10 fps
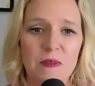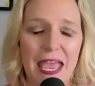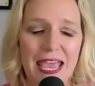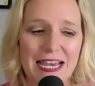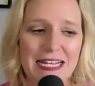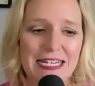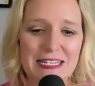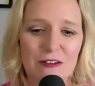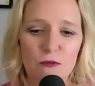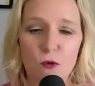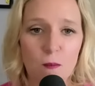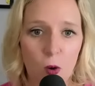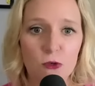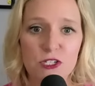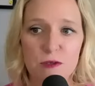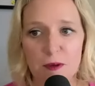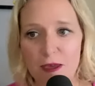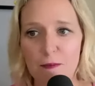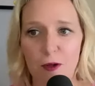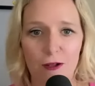And for most
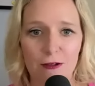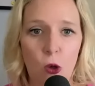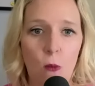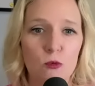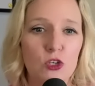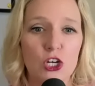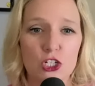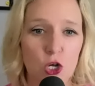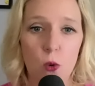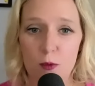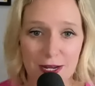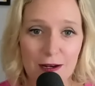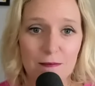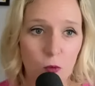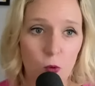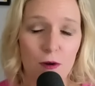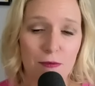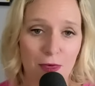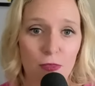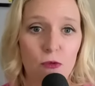people, you don't need more
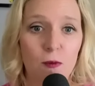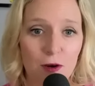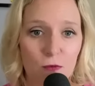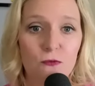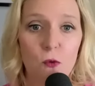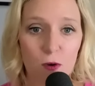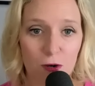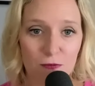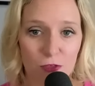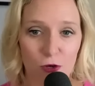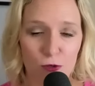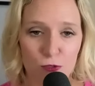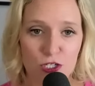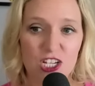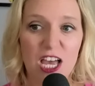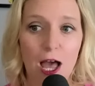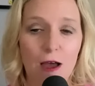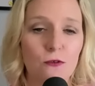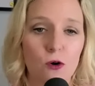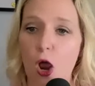than three or four of those to
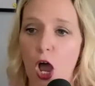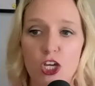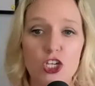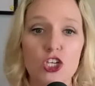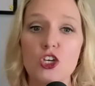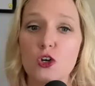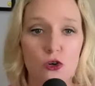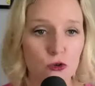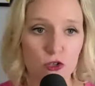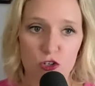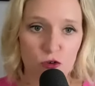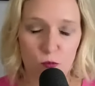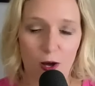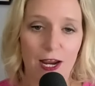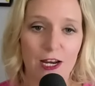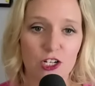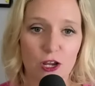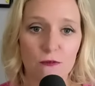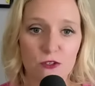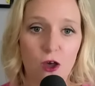cover a huge range
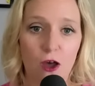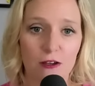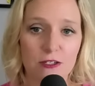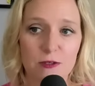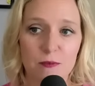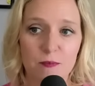of songs.